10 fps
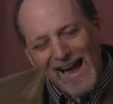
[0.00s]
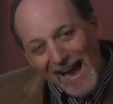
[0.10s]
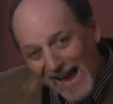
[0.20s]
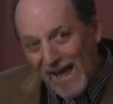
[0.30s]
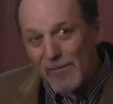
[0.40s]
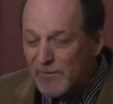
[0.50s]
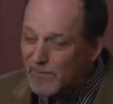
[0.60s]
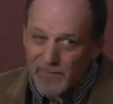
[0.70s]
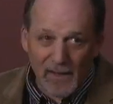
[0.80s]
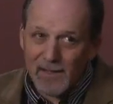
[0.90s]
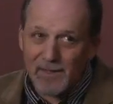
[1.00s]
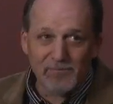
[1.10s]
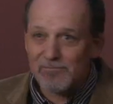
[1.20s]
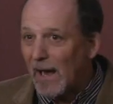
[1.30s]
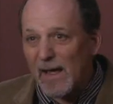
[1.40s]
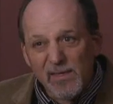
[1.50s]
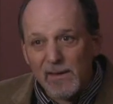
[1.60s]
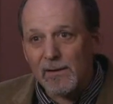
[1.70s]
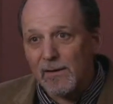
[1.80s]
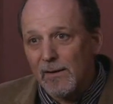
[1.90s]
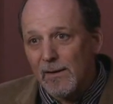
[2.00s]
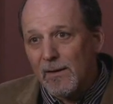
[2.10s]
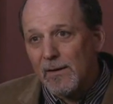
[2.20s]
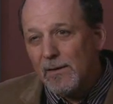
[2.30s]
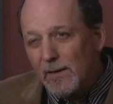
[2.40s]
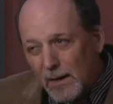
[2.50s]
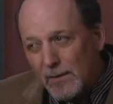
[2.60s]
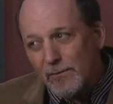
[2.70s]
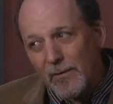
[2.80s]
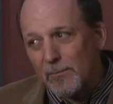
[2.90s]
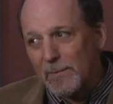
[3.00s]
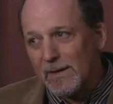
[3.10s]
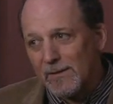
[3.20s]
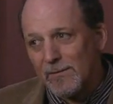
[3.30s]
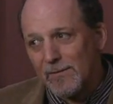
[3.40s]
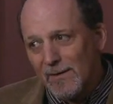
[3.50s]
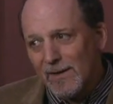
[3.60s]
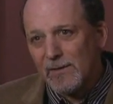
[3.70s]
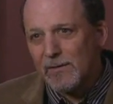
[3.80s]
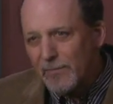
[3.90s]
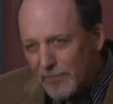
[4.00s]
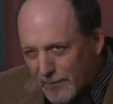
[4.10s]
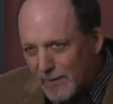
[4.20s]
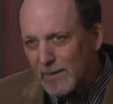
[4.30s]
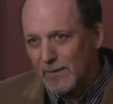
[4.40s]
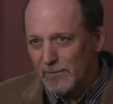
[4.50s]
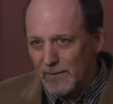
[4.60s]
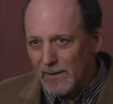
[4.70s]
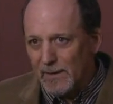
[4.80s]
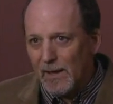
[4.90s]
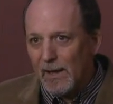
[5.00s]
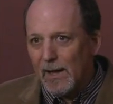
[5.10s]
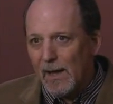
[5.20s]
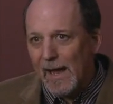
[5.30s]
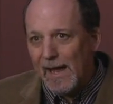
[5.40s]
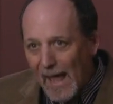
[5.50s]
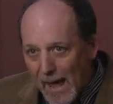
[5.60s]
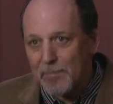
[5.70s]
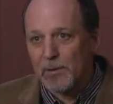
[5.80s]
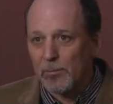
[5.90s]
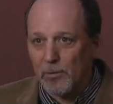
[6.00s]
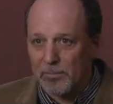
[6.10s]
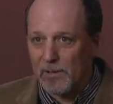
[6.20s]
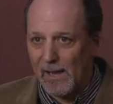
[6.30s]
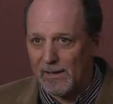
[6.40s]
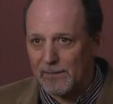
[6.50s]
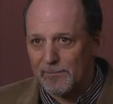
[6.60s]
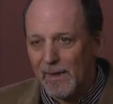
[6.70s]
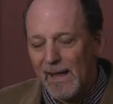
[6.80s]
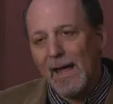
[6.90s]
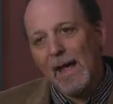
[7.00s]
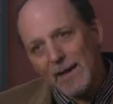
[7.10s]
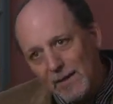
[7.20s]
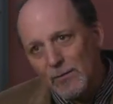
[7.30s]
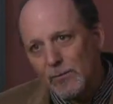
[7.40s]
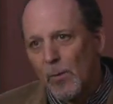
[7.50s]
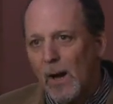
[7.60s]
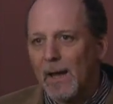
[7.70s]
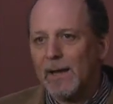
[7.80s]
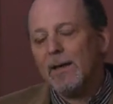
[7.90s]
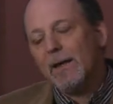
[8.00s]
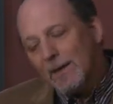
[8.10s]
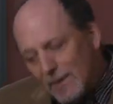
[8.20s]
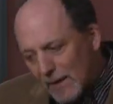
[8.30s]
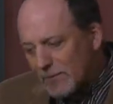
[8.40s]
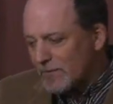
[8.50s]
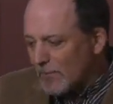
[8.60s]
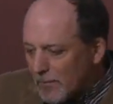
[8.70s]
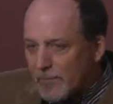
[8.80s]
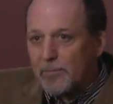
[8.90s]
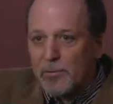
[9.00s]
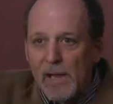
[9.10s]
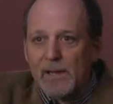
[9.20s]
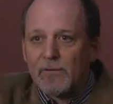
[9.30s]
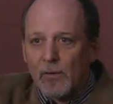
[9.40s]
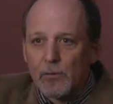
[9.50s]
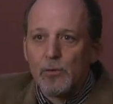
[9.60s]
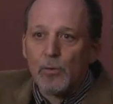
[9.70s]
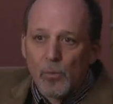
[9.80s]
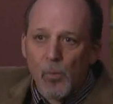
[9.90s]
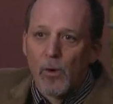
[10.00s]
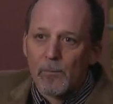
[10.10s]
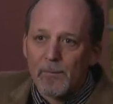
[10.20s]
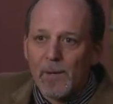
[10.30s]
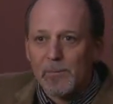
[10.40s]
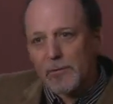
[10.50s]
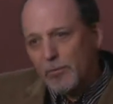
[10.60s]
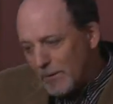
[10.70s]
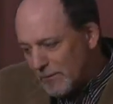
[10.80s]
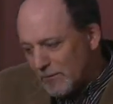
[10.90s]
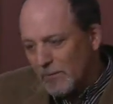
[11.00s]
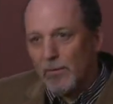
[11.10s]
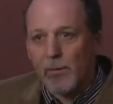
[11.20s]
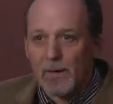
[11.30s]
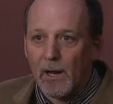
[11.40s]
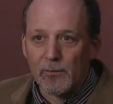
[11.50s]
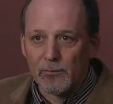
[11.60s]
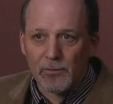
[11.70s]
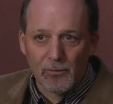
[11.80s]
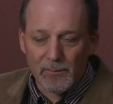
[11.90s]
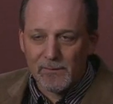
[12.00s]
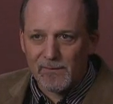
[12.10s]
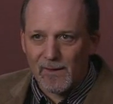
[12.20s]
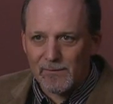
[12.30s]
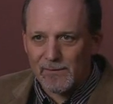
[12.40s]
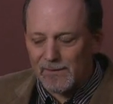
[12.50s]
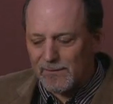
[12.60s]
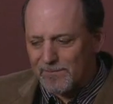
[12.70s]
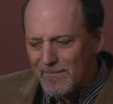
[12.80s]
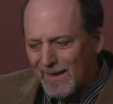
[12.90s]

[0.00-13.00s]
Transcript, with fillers: I have to say, I think none of them is definitively a habitable planet. And here's why. Yes, some of the planets are lukewarm between 0 and 100 degrees Celsius.